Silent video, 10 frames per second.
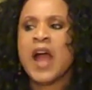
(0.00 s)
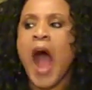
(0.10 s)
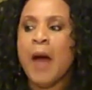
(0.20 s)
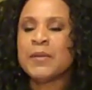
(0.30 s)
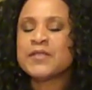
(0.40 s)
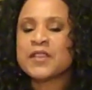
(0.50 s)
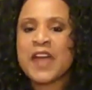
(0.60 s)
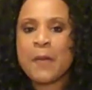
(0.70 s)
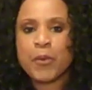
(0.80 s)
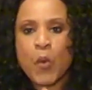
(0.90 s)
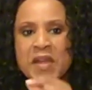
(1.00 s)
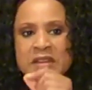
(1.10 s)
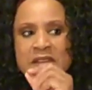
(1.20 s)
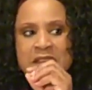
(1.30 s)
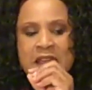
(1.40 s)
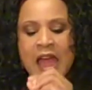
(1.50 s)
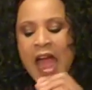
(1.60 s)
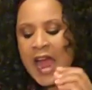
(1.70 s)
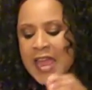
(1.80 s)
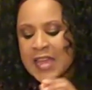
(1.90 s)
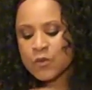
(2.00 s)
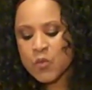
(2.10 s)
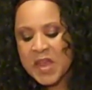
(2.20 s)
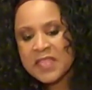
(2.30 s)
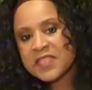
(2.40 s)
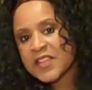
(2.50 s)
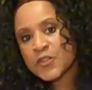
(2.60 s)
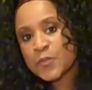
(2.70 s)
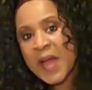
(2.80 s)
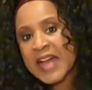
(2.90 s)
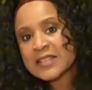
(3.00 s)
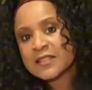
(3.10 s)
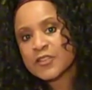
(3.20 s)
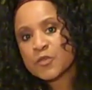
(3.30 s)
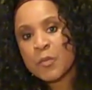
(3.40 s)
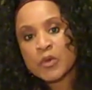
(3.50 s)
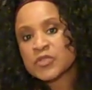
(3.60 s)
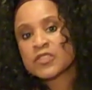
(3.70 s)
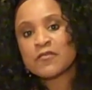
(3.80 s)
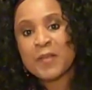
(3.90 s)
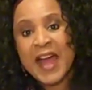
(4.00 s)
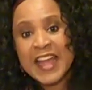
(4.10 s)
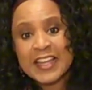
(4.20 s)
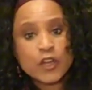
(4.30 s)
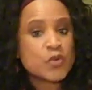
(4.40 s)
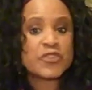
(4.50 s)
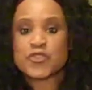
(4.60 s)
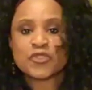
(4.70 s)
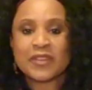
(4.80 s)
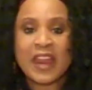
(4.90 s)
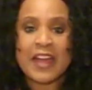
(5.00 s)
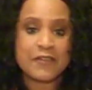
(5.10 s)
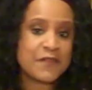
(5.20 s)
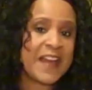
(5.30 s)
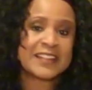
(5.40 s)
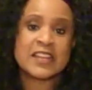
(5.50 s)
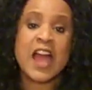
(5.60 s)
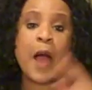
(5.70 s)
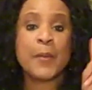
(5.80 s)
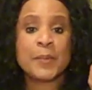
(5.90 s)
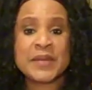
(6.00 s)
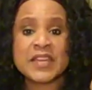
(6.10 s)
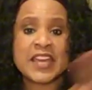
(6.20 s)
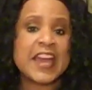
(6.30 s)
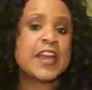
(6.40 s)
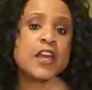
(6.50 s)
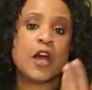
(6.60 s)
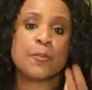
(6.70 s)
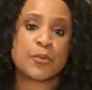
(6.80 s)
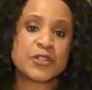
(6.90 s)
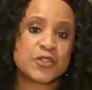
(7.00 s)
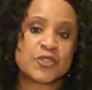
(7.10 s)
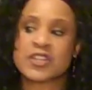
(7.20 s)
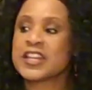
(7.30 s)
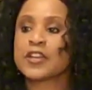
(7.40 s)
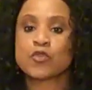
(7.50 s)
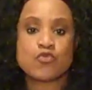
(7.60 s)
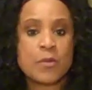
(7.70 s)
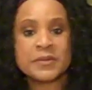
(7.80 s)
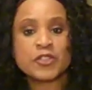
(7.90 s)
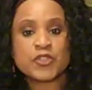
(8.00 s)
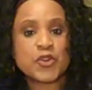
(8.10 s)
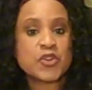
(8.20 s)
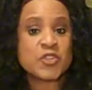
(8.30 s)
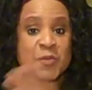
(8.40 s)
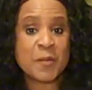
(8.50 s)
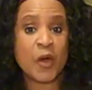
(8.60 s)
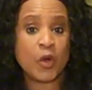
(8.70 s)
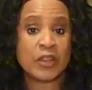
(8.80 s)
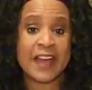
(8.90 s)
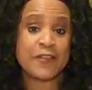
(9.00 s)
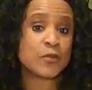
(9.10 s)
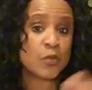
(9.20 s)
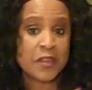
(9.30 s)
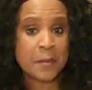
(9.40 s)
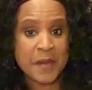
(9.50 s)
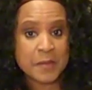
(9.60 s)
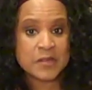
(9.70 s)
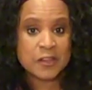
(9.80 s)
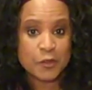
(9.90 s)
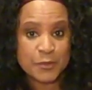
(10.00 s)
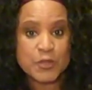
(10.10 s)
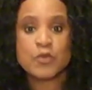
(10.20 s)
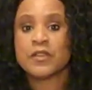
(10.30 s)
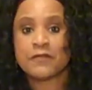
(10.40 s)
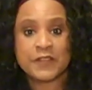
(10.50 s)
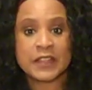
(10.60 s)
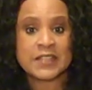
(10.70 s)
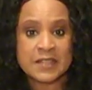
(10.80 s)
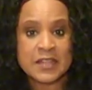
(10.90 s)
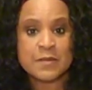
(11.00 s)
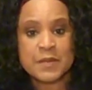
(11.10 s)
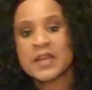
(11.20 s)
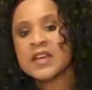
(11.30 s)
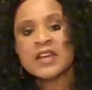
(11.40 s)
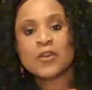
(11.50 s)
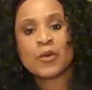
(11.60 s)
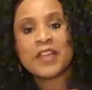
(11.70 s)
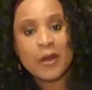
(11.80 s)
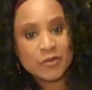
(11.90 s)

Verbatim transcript: up until that point, I had read this passage most of my Christian life. In fact, I'm a P K, a preacher's kid, grew up in the church, spent my whole life. I was one of the babies on the pew that fell asleep. Well, that